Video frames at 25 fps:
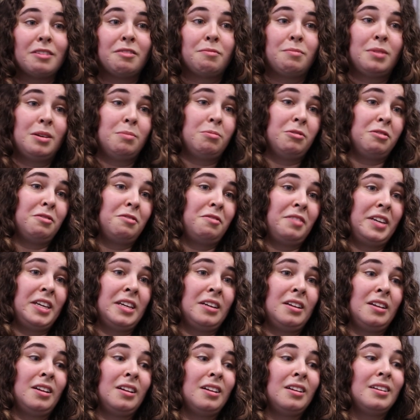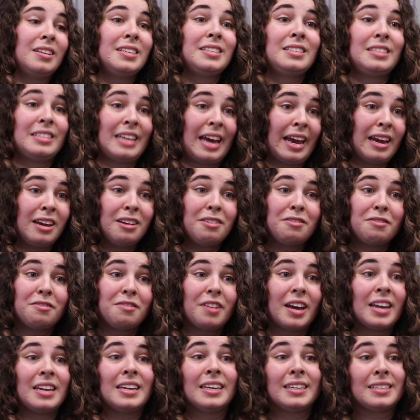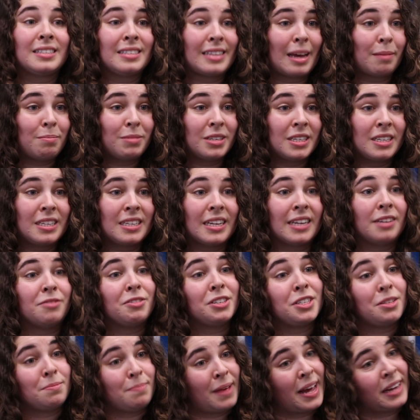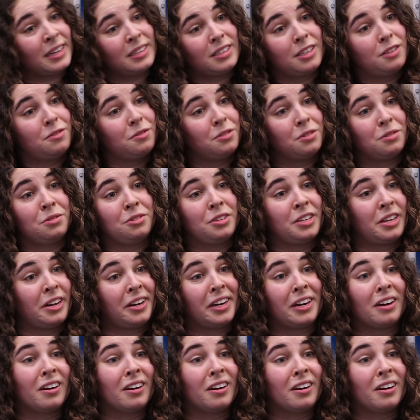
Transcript: if people feel safe and accepted and respected for who they